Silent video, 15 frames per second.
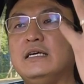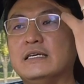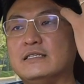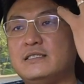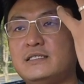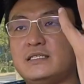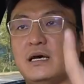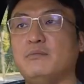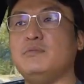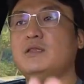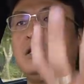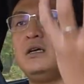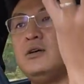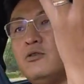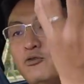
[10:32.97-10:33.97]
is
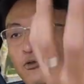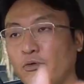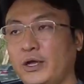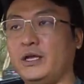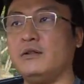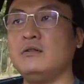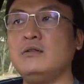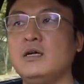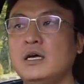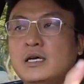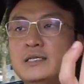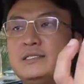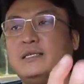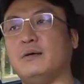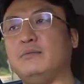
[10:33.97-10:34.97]
something real,
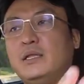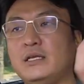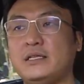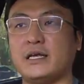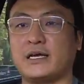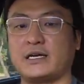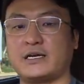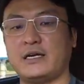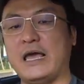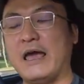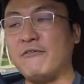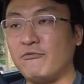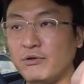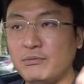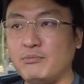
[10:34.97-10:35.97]
something that
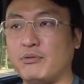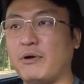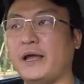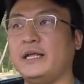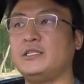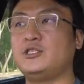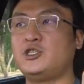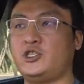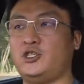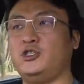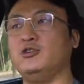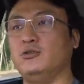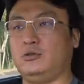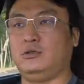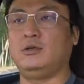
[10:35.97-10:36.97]
every brand
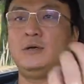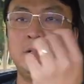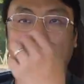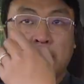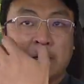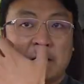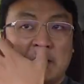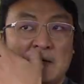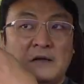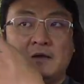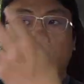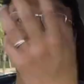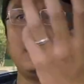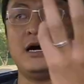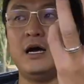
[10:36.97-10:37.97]
should
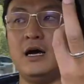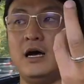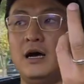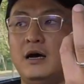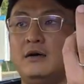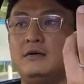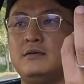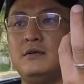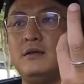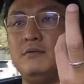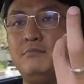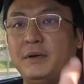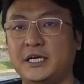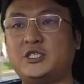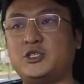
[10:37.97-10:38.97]
uh,
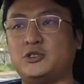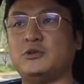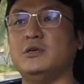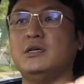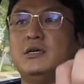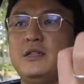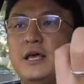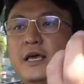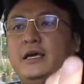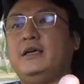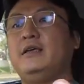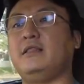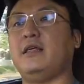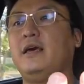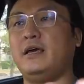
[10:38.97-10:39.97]
make sure they
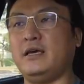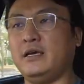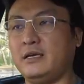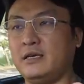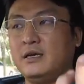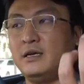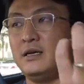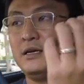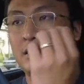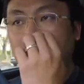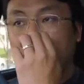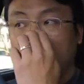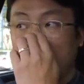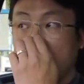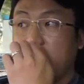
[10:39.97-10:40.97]
they
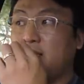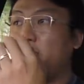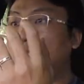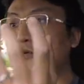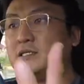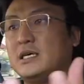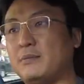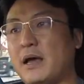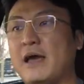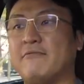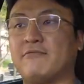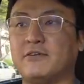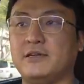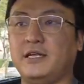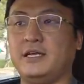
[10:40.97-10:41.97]
they put some
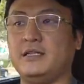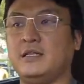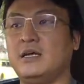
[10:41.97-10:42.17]
effort in